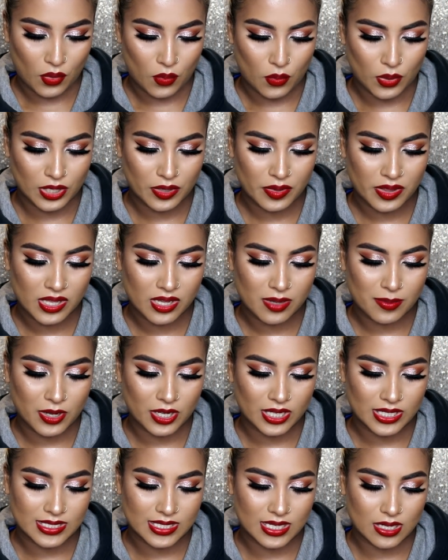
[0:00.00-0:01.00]
What do you think
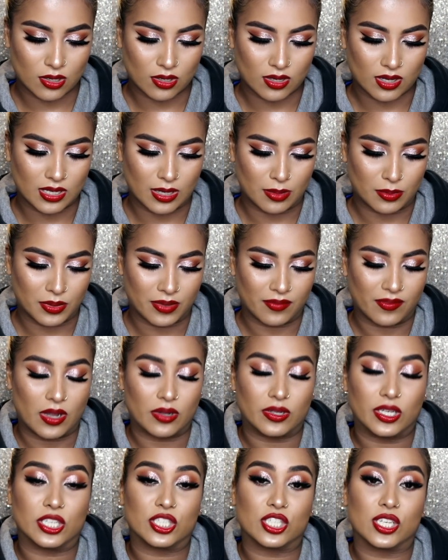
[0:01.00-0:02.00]
about Estee Lauder Double Wear
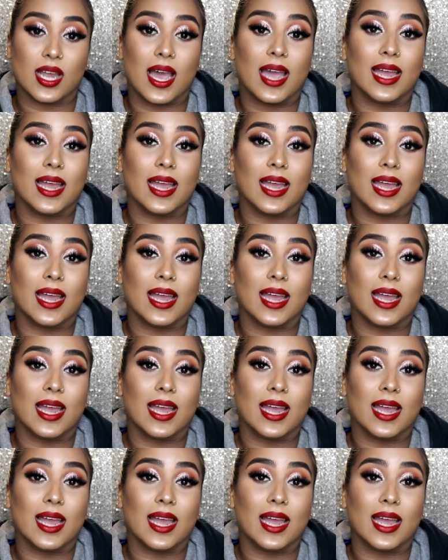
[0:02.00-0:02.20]
Foundation?